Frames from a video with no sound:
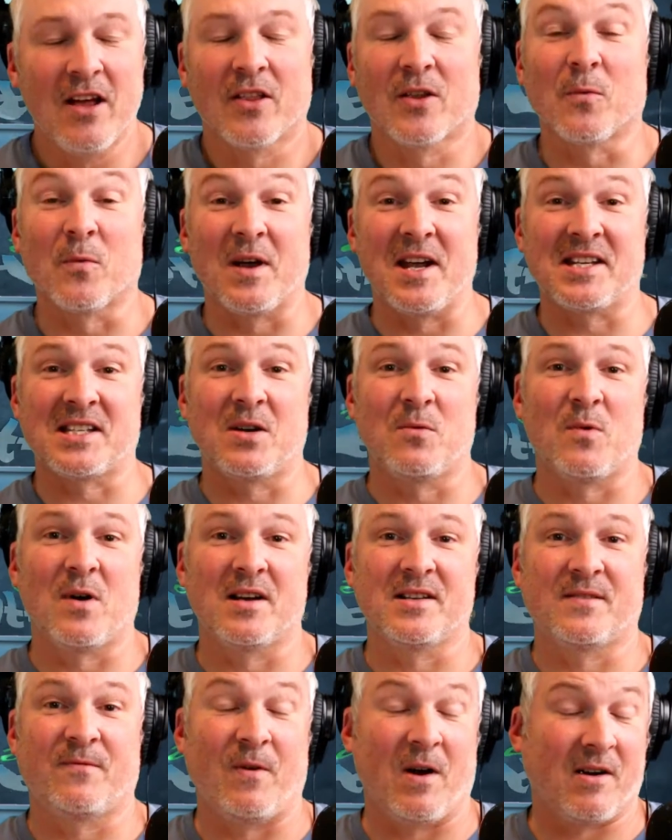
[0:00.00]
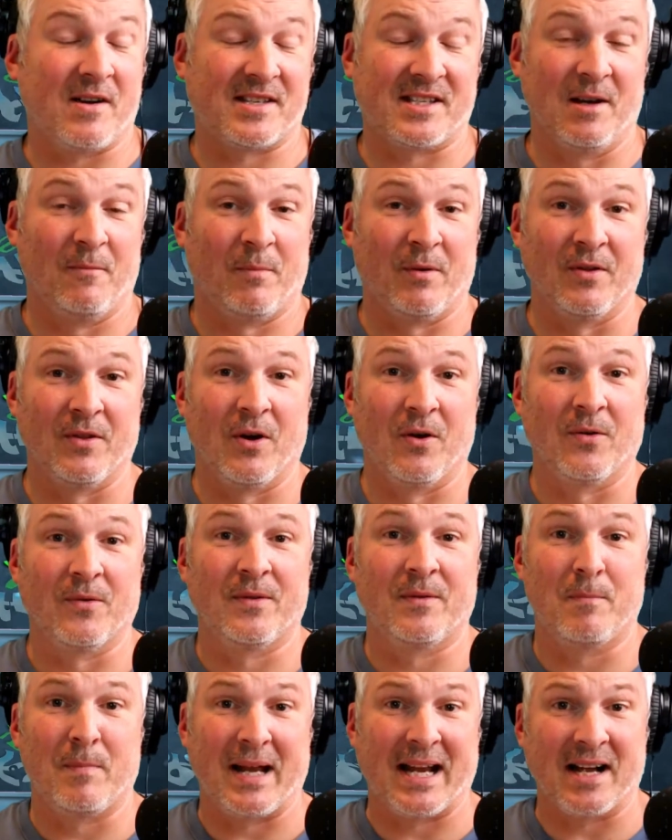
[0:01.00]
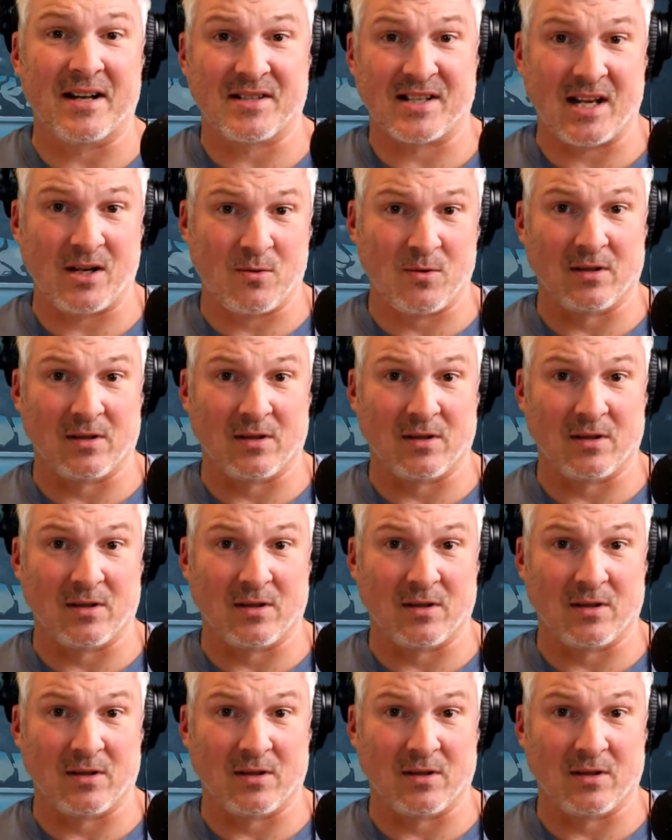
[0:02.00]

The reason was very simple though, because they do a